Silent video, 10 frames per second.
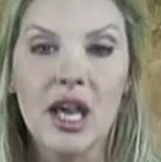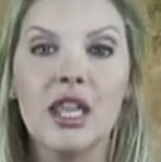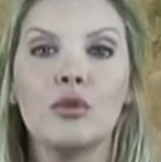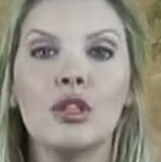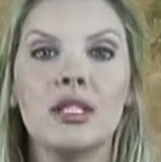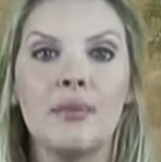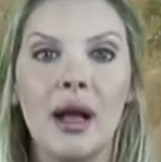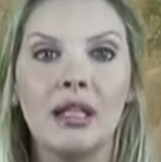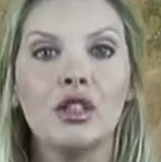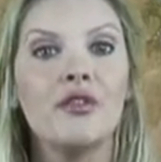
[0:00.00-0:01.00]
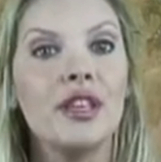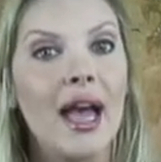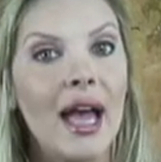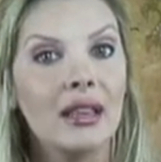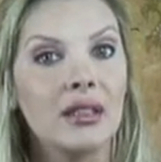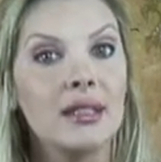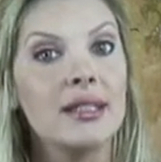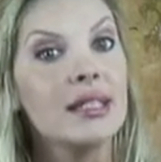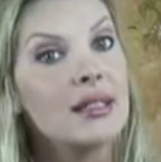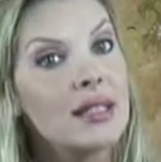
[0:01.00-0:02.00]
The municipality of the
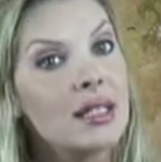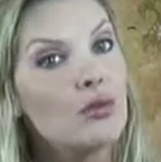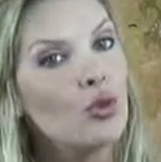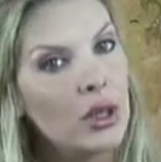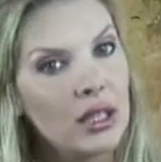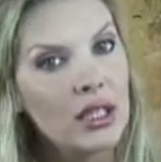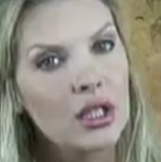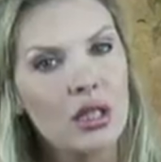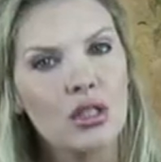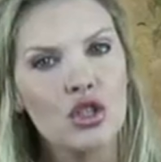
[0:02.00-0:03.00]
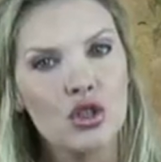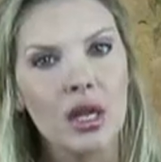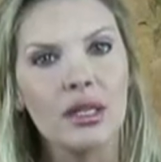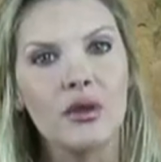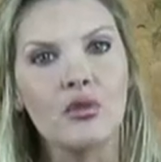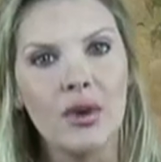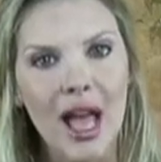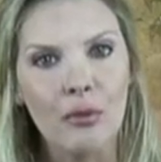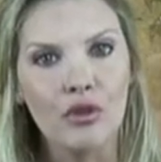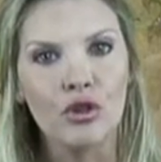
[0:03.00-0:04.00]
island didn't seem willing to construct a
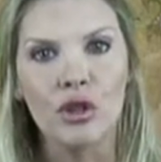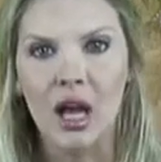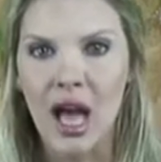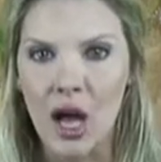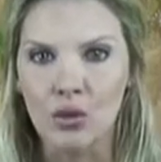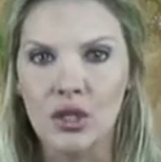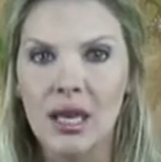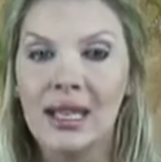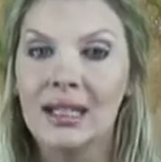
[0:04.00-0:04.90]
ramp for her house,